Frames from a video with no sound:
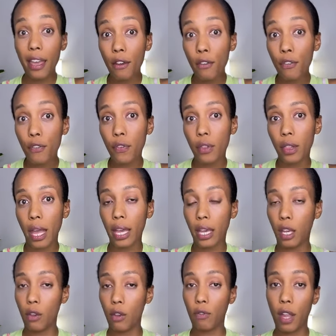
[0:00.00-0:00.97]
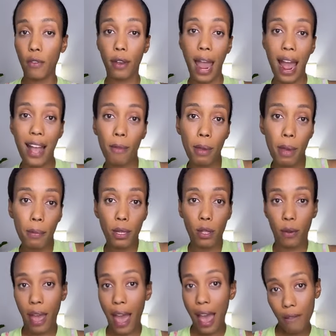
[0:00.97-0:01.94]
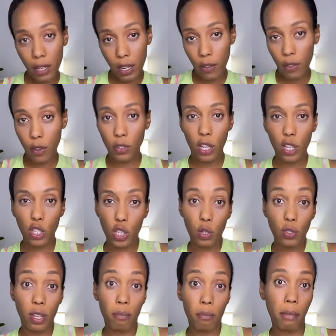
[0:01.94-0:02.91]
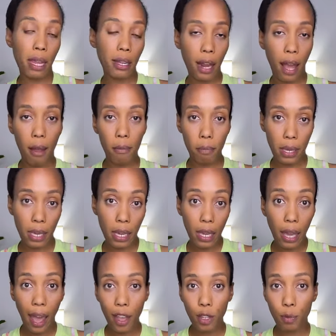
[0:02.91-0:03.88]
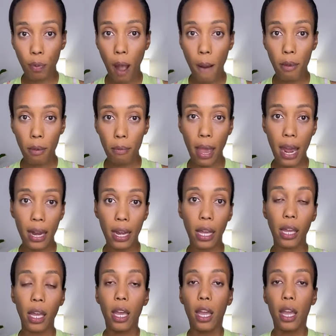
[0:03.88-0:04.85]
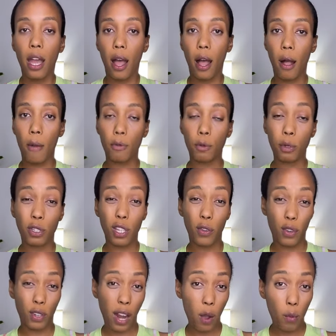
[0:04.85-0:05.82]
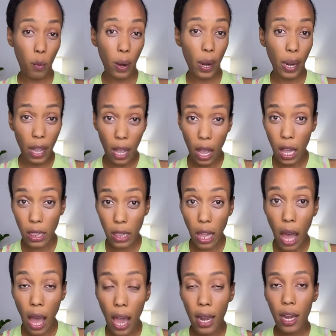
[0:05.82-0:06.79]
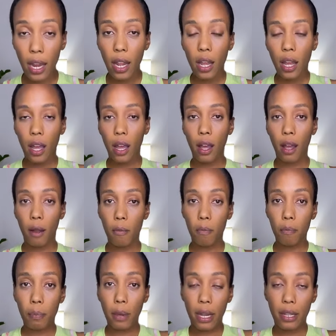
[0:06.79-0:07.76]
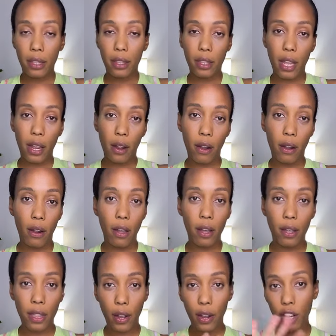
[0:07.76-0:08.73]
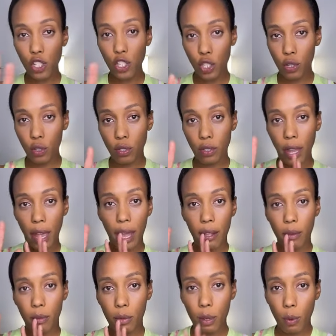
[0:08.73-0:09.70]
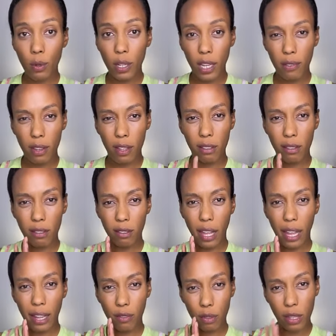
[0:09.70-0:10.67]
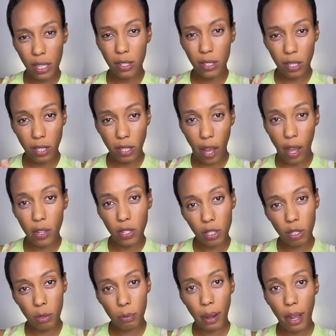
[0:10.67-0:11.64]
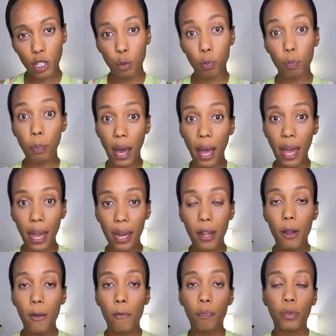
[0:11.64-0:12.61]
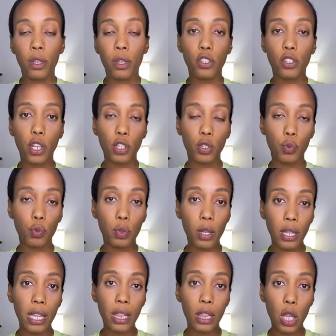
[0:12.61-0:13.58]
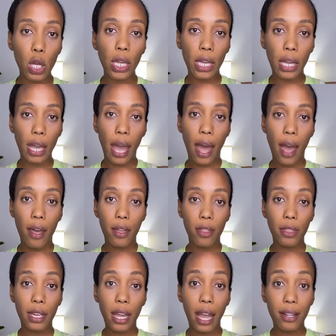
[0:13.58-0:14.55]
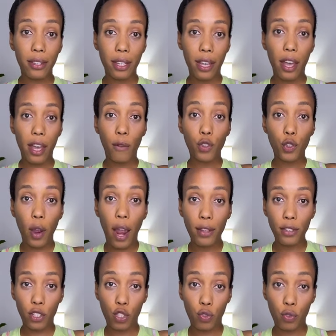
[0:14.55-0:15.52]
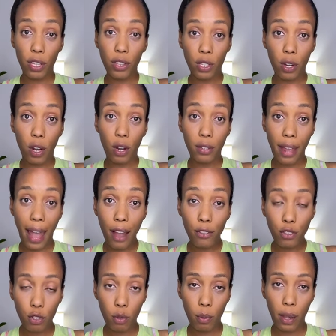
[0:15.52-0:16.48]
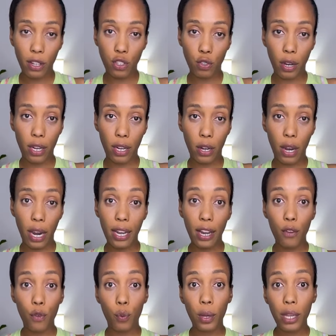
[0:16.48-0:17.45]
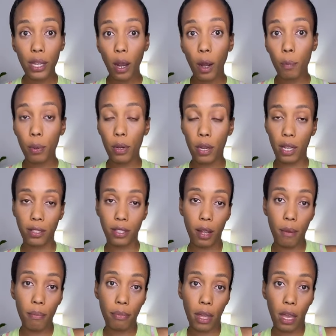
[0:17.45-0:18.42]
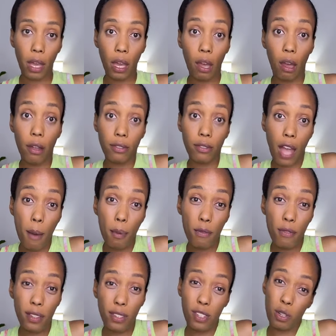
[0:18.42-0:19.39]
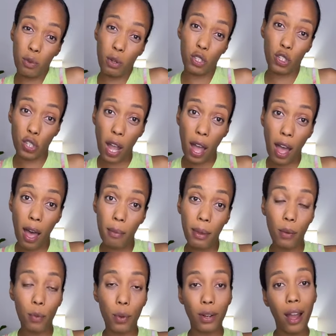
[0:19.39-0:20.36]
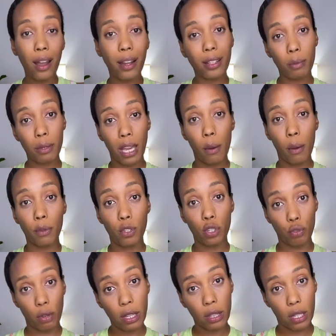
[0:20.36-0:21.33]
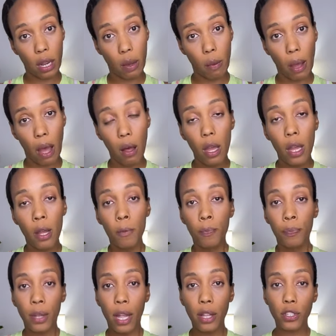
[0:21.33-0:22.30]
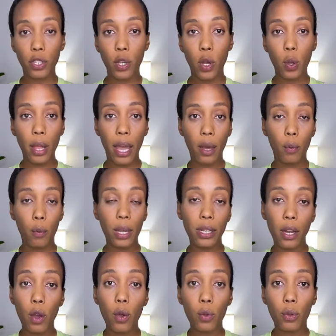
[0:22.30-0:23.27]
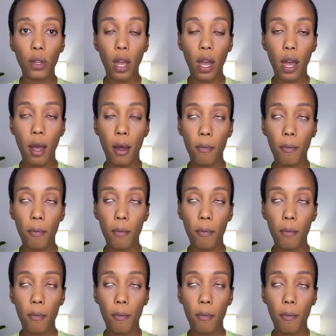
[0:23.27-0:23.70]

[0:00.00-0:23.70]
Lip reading: If like you've never had a baby, don't have any of those issues, it may not be as problematic, especially if you're not wearing it a lot. But there are issues that we won't even like really discuss too much, but just really looking at the idea of trying to strengthen our natural waist trainer. And if we are putting something on top of it to do its job, we're not going to be able to strengthen it well. And so like we don't,